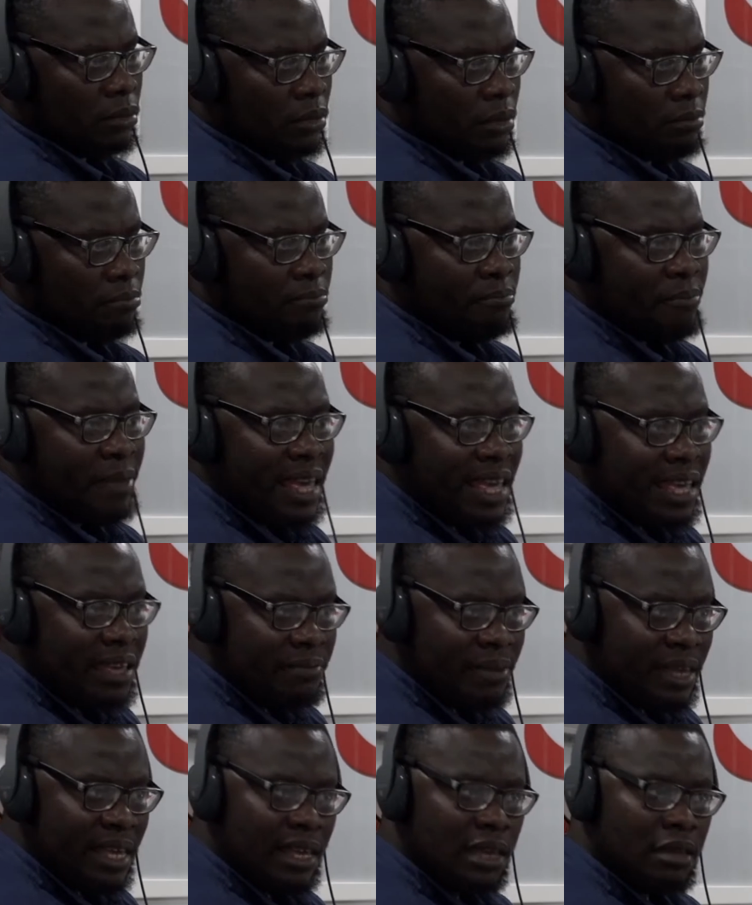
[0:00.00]

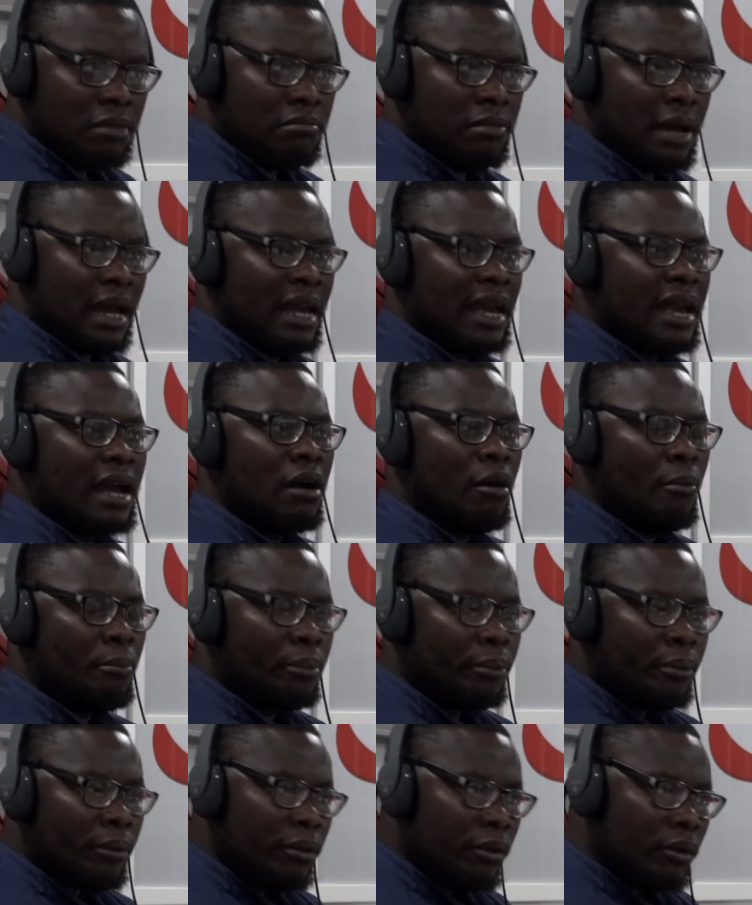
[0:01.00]
maybe it might
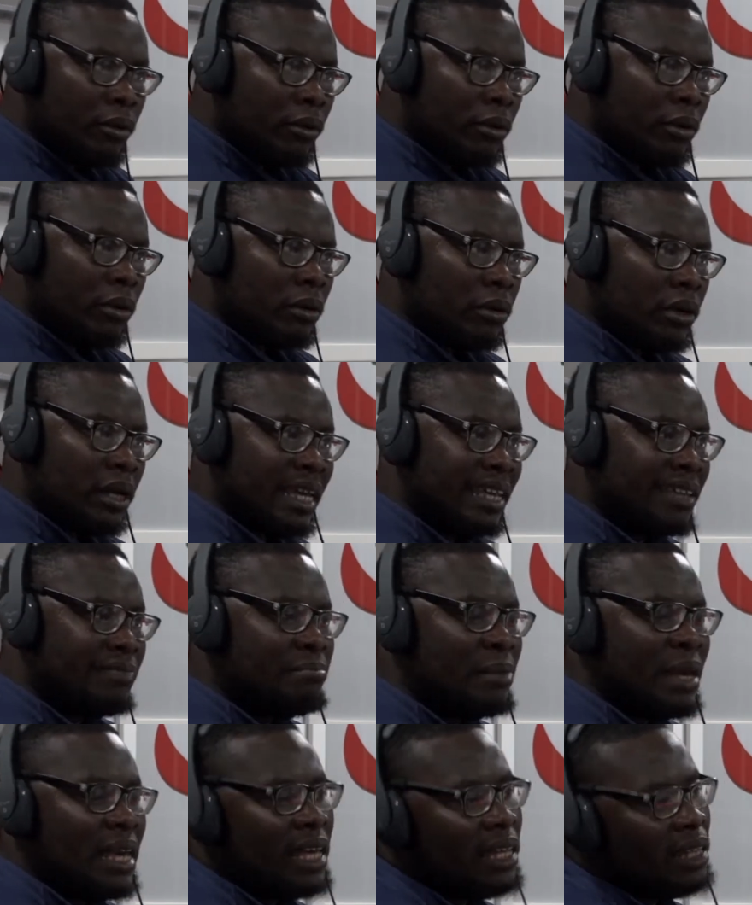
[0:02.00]
help in
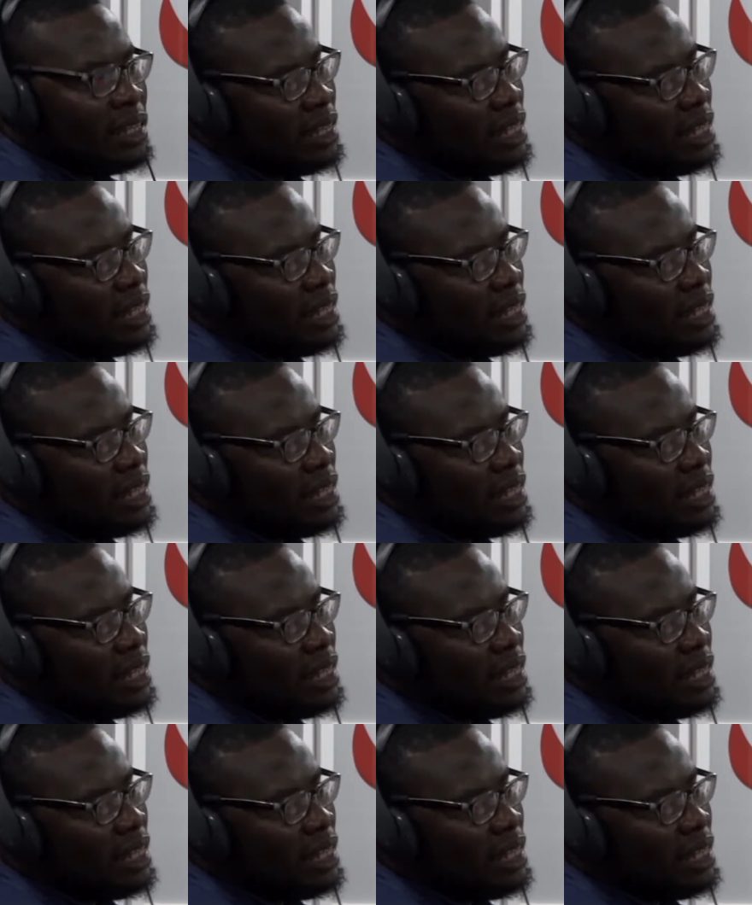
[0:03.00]
making